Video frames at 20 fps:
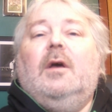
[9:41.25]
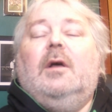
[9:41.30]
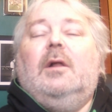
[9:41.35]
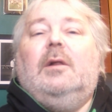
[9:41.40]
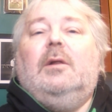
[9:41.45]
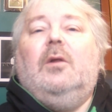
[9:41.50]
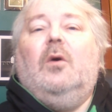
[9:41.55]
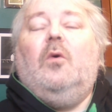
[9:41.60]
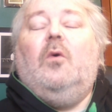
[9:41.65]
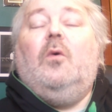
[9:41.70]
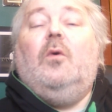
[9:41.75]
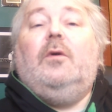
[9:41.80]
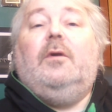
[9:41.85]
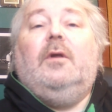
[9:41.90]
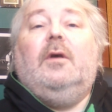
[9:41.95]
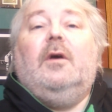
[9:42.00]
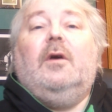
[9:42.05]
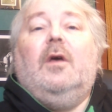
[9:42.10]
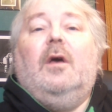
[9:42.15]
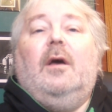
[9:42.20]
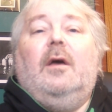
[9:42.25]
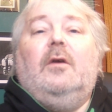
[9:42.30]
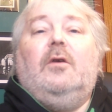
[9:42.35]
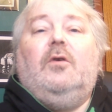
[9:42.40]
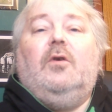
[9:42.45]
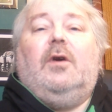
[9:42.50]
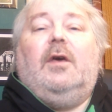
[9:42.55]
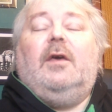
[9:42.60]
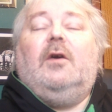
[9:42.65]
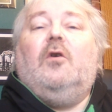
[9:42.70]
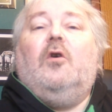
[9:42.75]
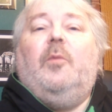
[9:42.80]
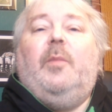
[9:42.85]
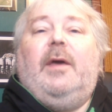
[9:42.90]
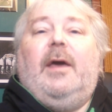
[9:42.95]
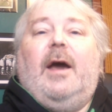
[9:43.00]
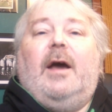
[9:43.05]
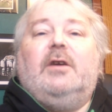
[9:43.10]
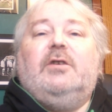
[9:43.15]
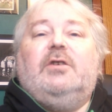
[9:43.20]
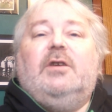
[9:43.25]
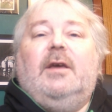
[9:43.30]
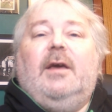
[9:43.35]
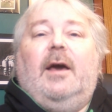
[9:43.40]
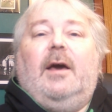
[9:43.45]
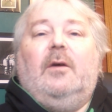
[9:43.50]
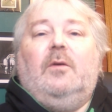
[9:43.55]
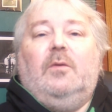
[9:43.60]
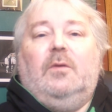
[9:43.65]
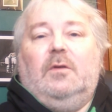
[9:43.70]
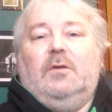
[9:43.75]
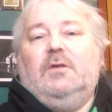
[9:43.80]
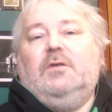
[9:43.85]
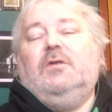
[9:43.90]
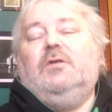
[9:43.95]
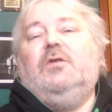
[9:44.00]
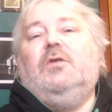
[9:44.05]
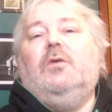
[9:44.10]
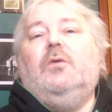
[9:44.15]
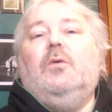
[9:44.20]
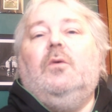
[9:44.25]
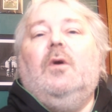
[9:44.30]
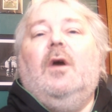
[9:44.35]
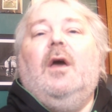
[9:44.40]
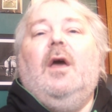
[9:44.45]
loan Yuki Kobayashi out to